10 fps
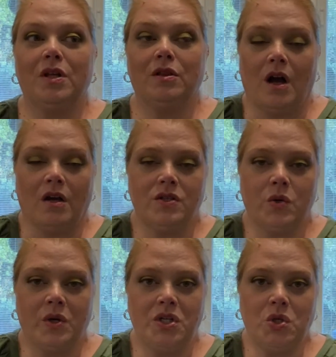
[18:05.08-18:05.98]
Long
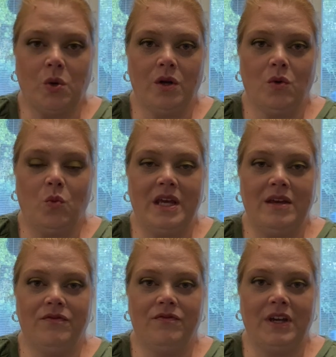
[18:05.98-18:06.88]
story short,
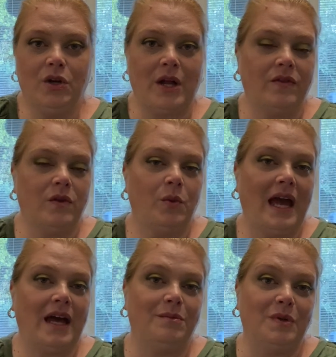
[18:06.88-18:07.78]
we figured out that we
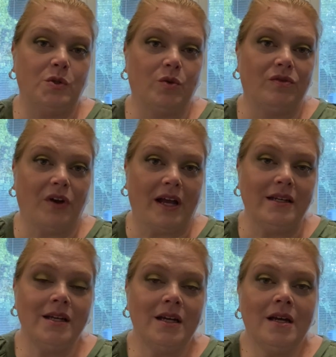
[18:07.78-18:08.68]
had a mutual
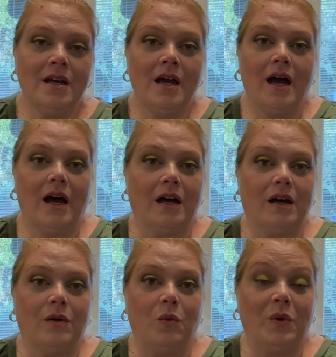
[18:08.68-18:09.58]
friend.
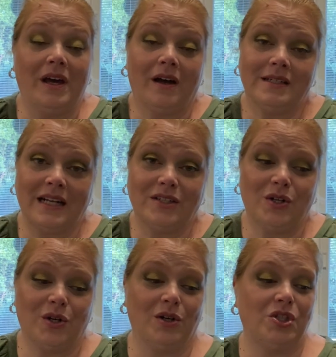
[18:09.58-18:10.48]
We contacted
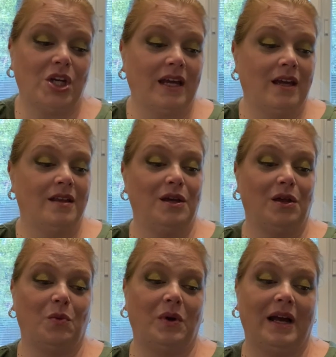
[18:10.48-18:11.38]
her to check the
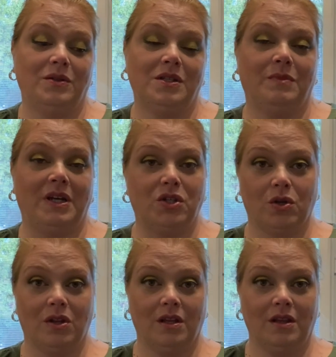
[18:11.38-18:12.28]
other one out to make
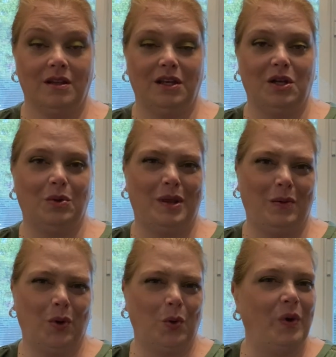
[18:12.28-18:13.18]
sure that, they
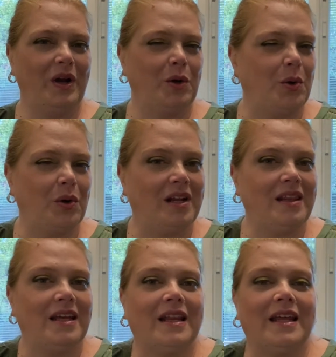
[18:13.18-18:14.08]
weren't a weirdo or
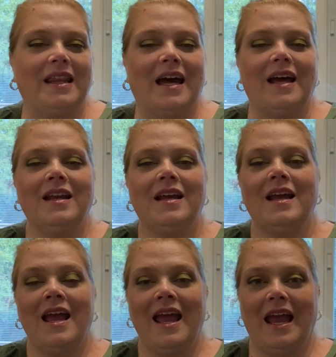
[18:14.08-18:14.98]
anything like that.
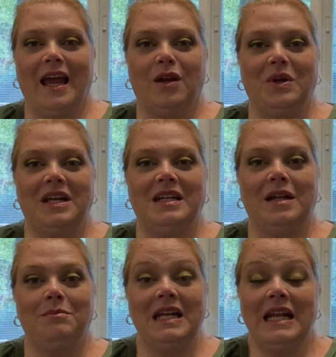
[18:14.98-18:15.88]
And we ended
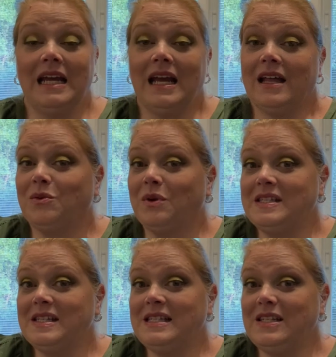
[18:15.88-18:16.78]
up meeting, and the
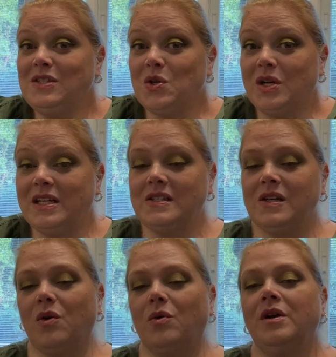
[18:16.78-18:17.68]
rest is history.
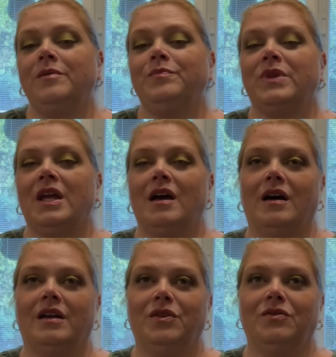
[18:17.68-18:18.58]
So
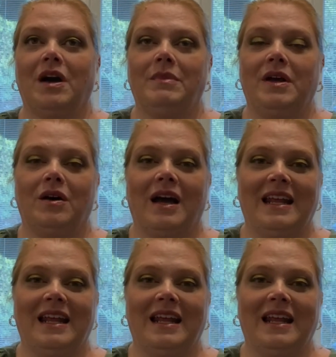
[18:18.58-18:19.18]
You've Got Mail